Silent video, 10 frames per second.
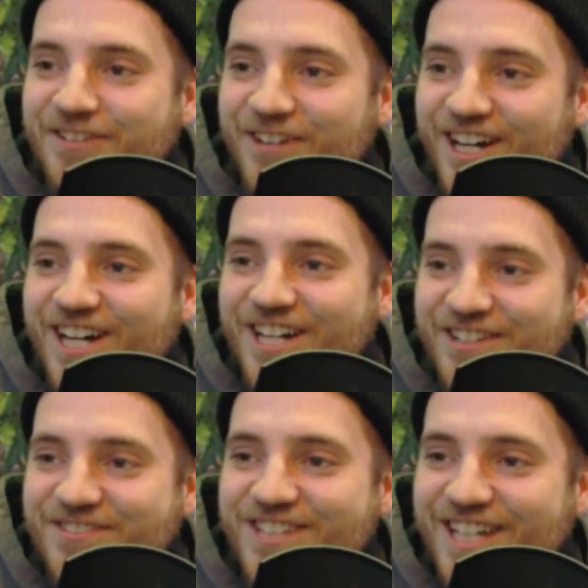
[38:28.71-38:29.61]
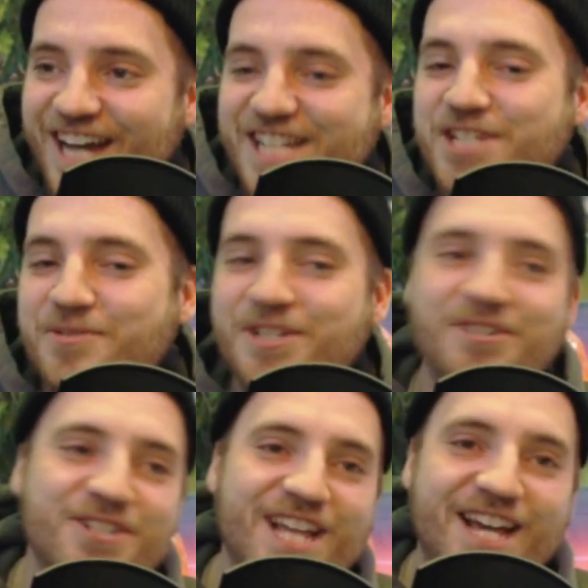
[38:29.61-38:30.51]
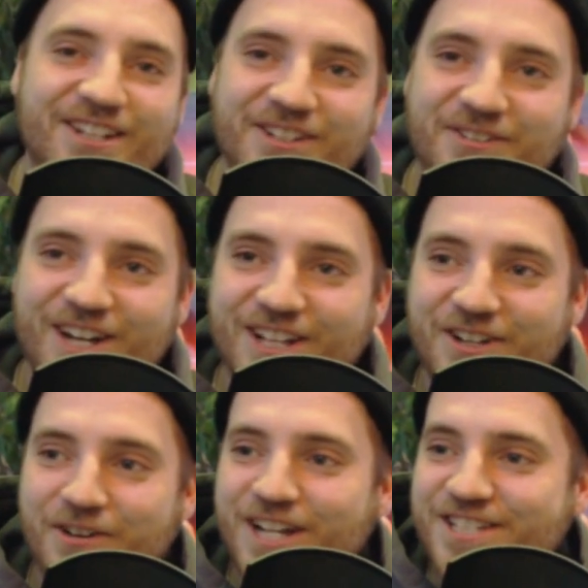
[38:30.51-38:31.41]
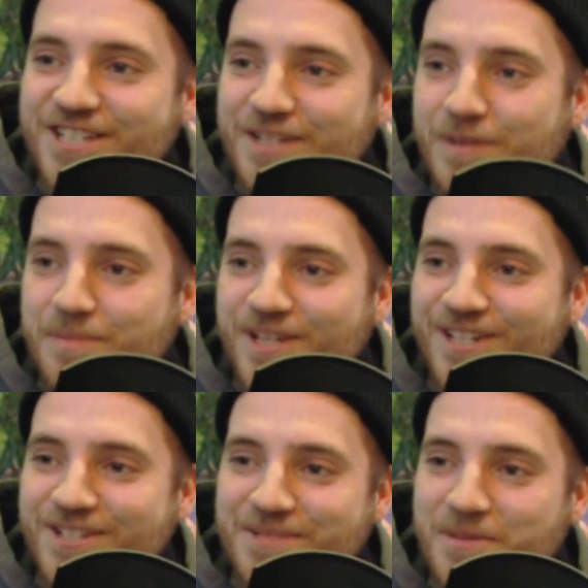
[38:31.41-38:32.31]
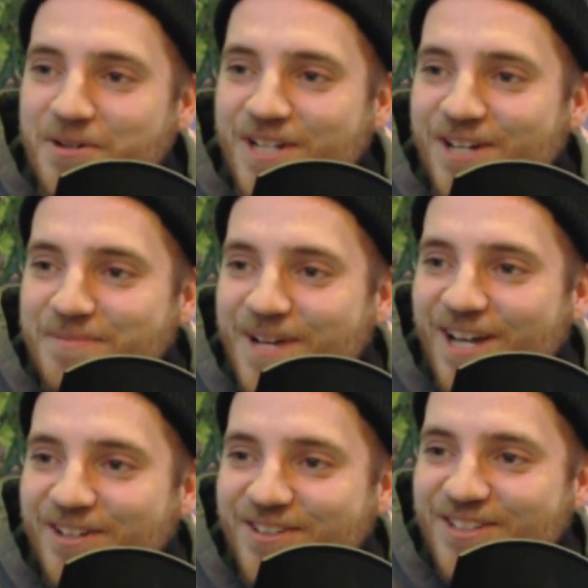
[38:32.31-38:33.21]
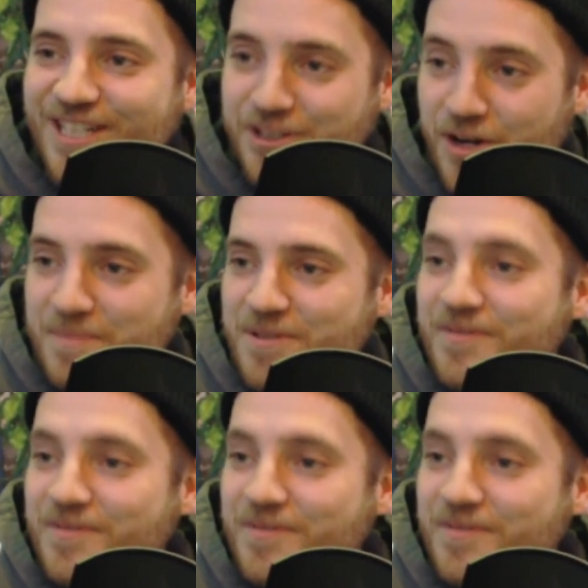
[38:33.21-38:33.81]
It rhymes. Yeah, like, I just reused that a little while ago against TVP and Smoked Out battles. Jesus. It dropped.